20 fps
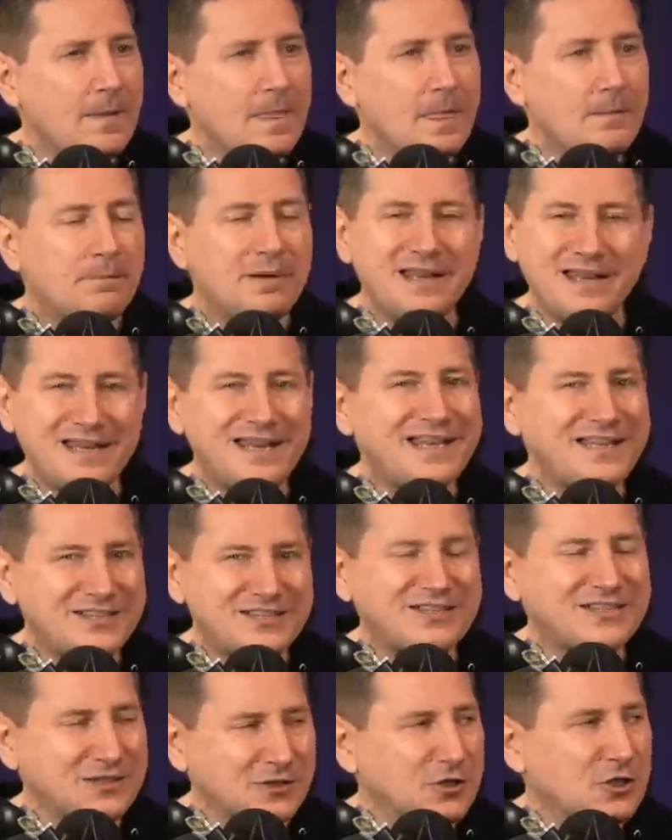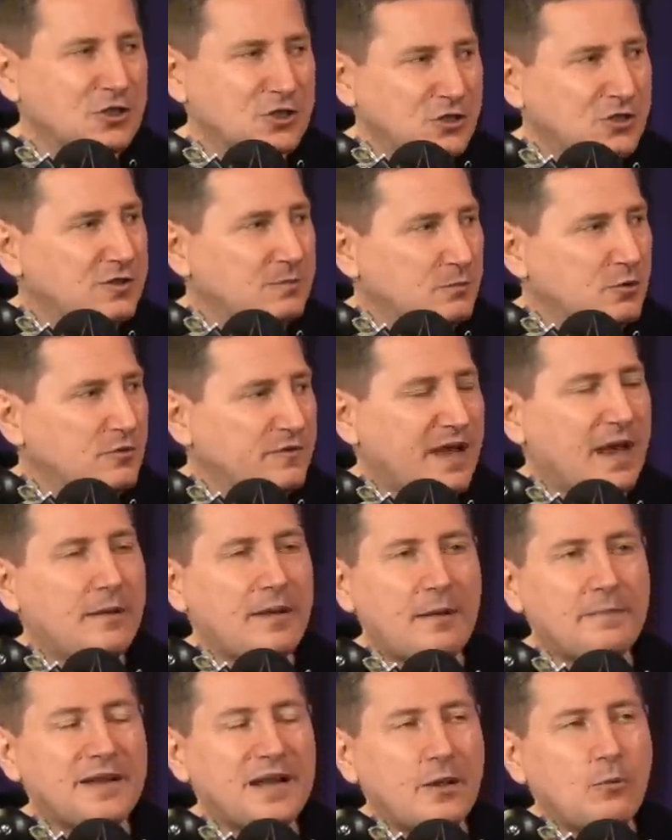But it is still a good movie. I,
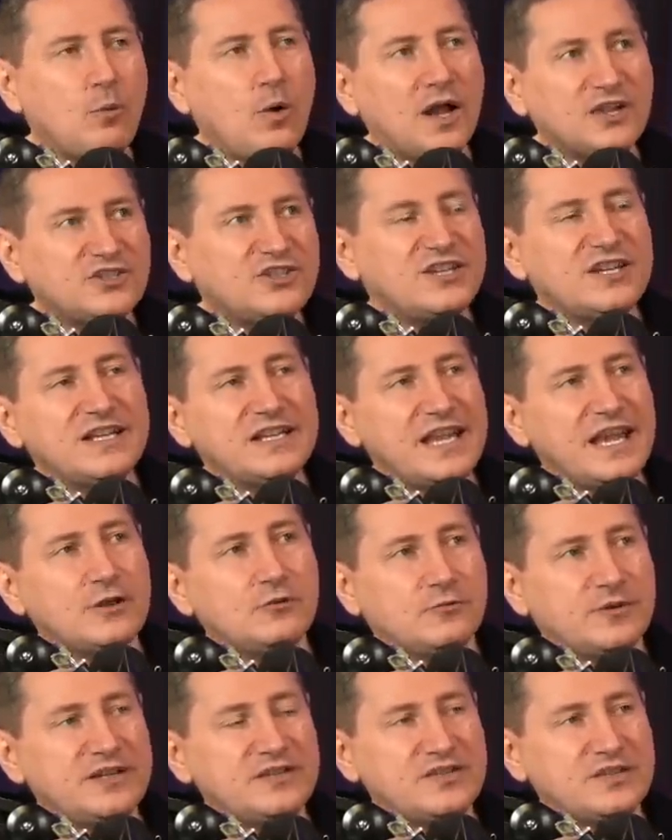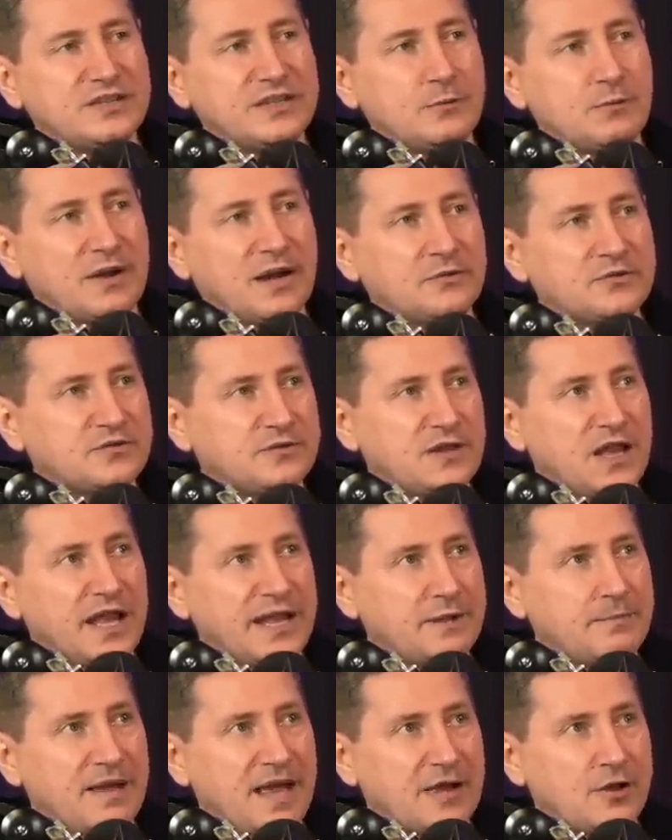I mean, I watched it again recently when I was
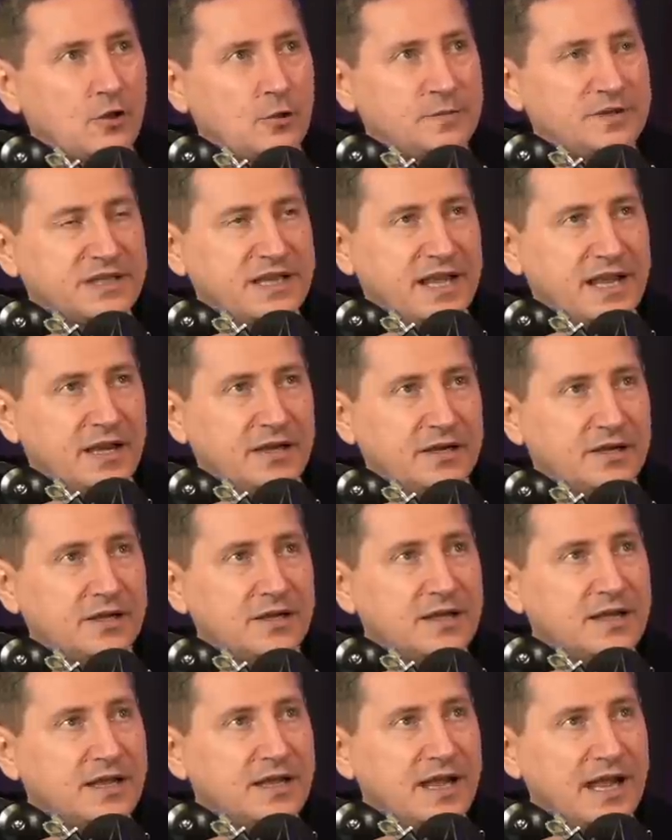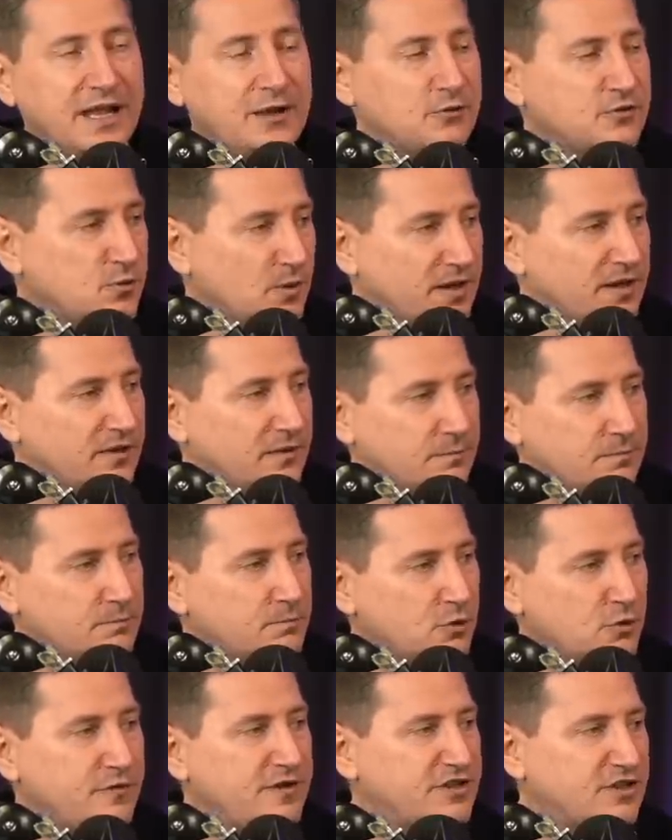flying back home to Canada, and it was one of the
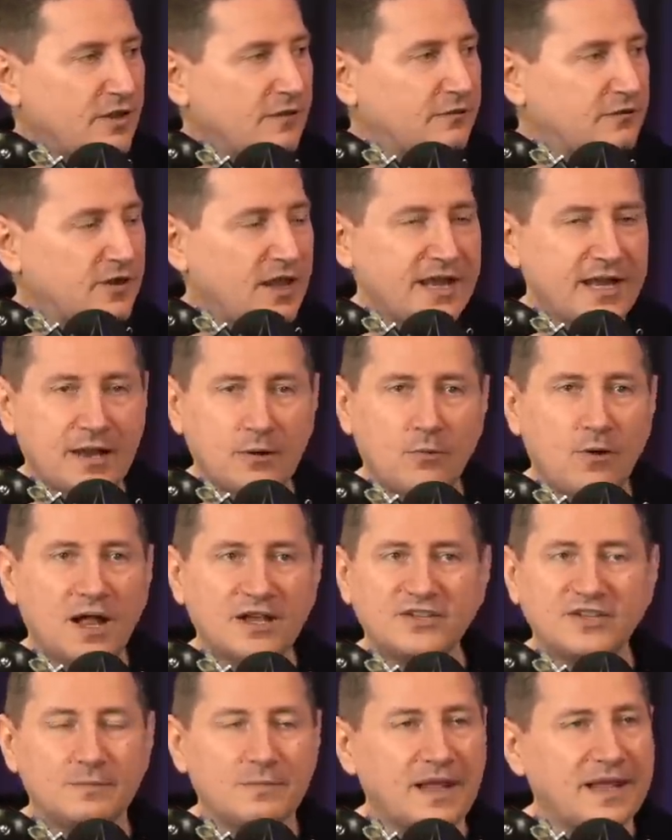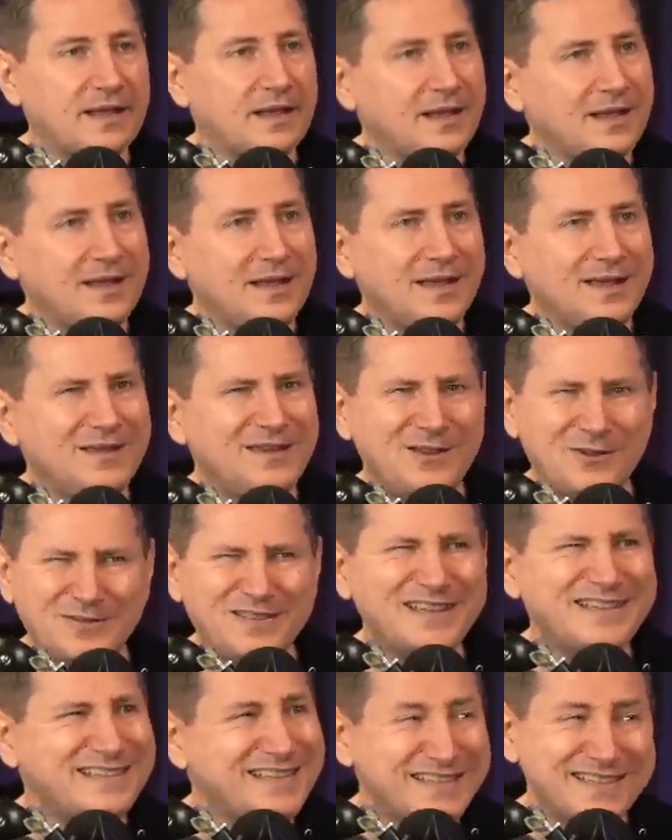movies on flight, and I watched it, and I'm like, you know,
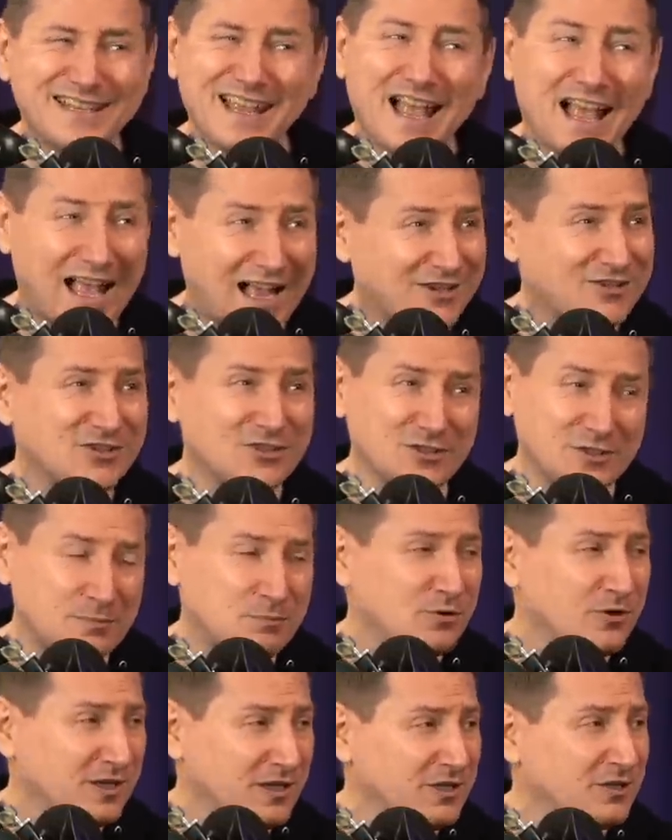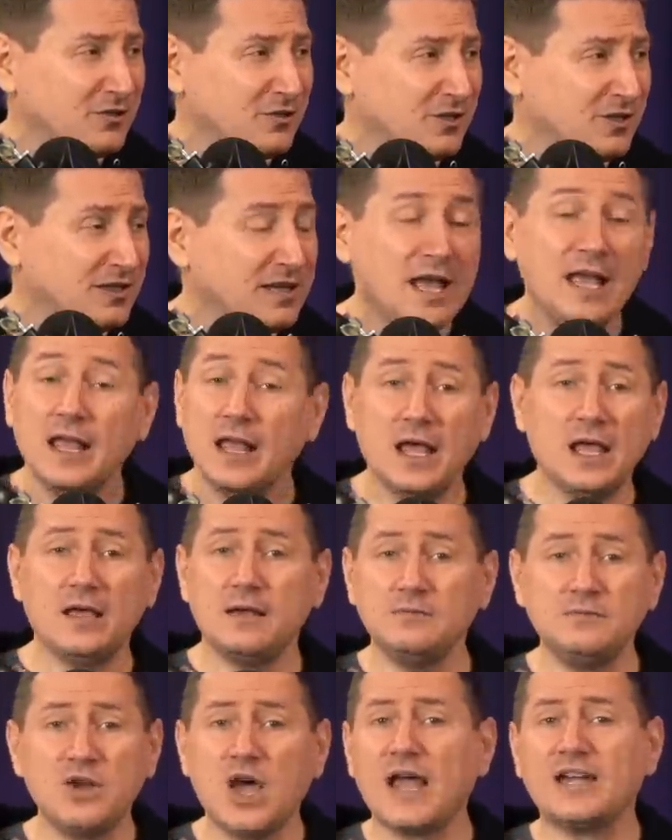this is actually pretty good. Uh,
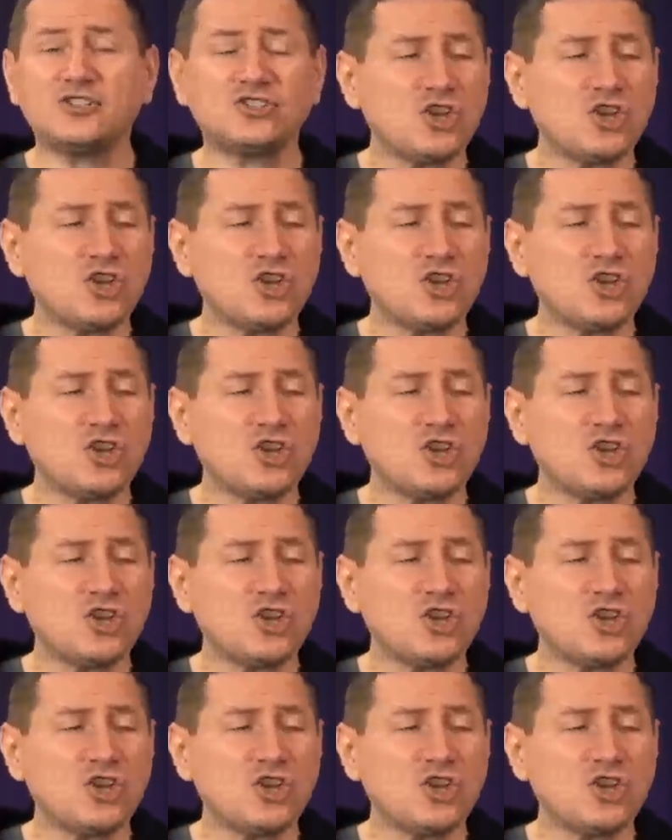not